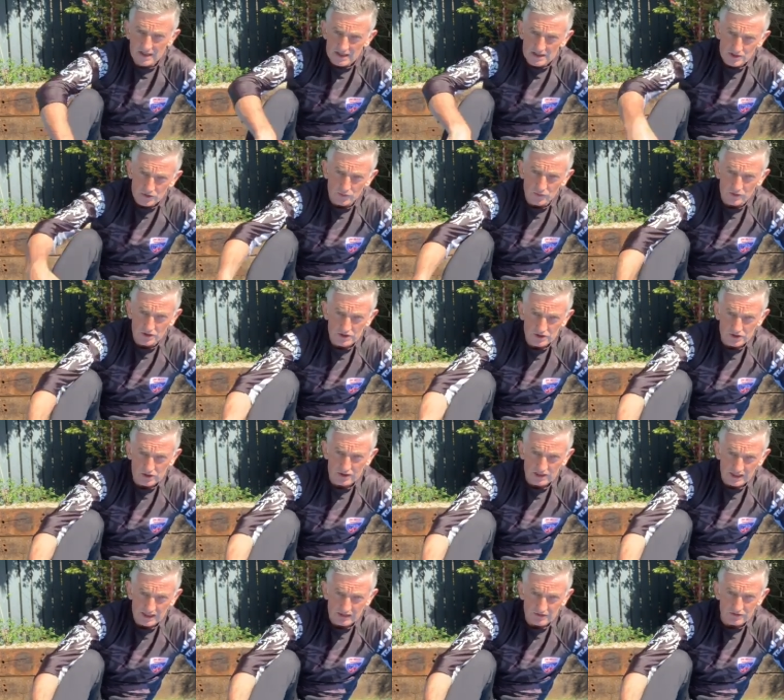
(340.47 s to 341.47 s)
So you want to start
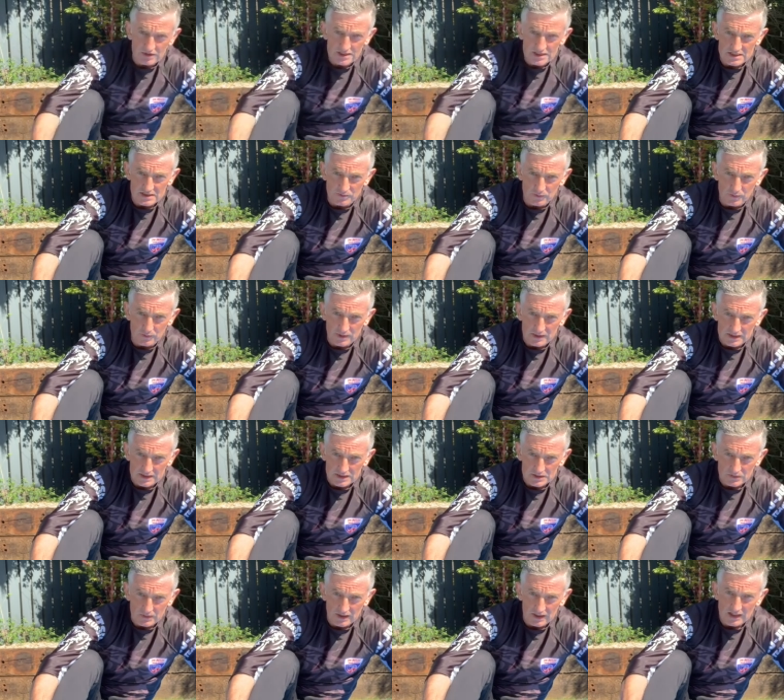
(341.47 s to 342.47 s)
increasing the mobility
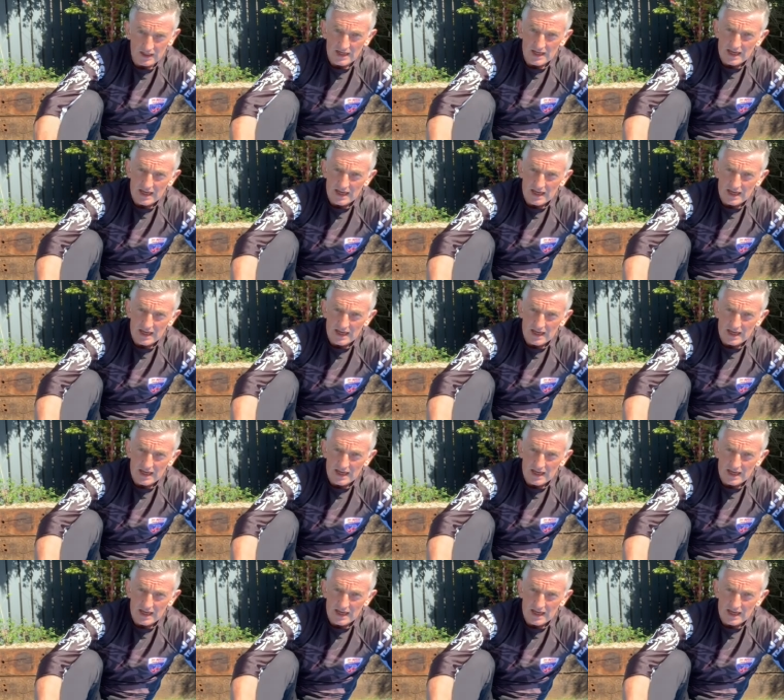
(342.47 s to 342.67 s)
as well.